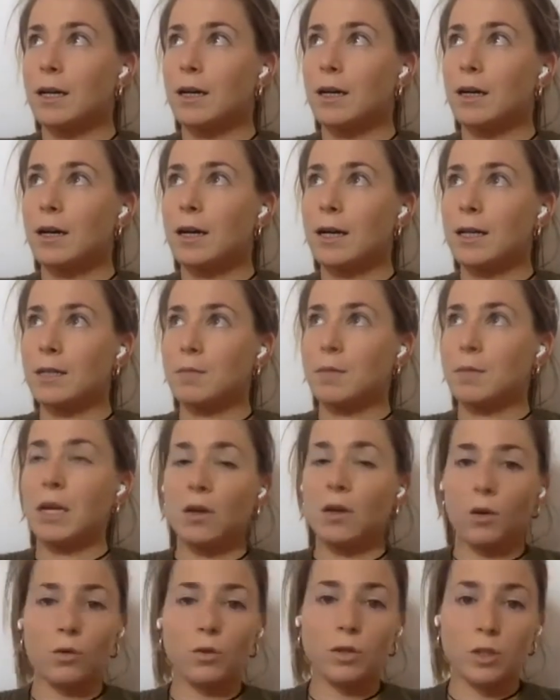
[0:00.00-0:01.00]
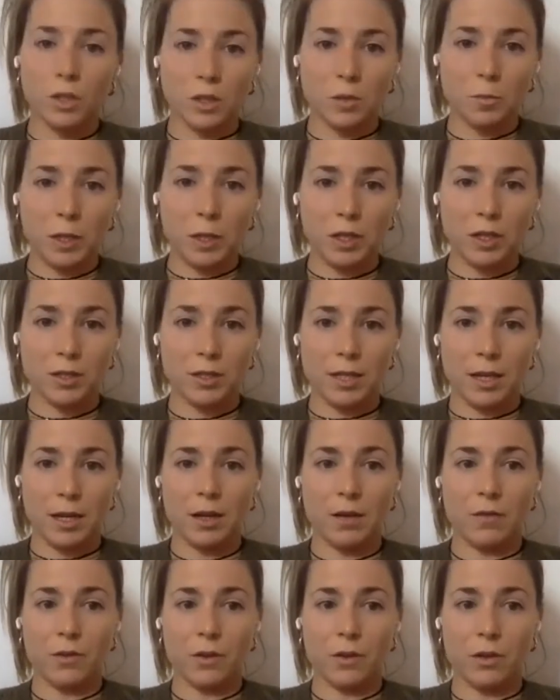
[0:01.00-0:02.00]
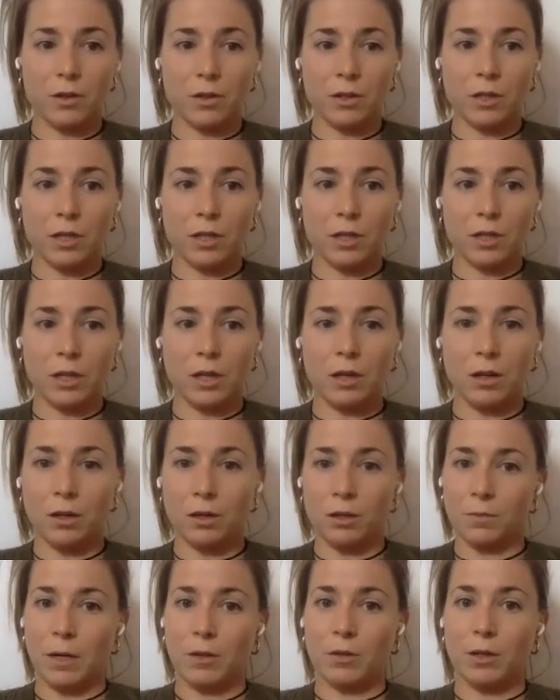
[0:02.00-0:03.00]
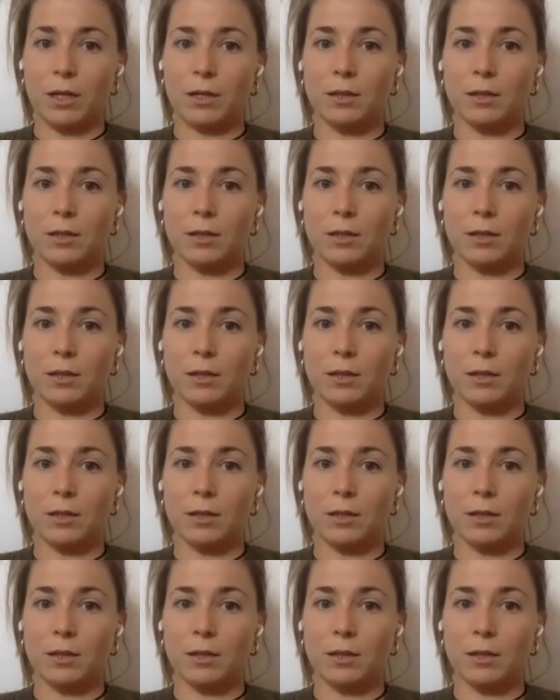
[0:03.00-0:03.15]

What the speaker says: as my own experience, I have learned a lot about that.